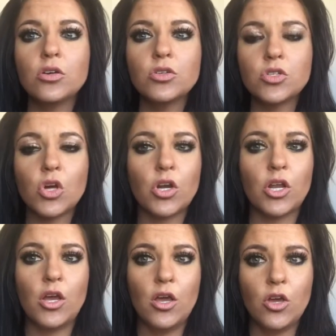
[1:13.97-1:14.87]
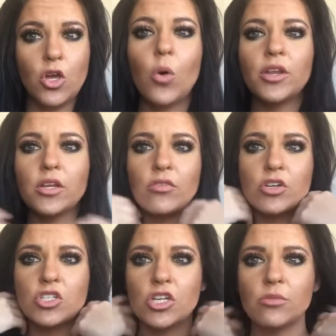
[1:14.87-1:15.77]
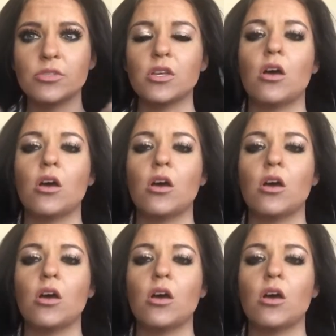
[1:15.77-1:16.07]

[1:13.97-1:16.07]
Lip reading: started going to different gyms.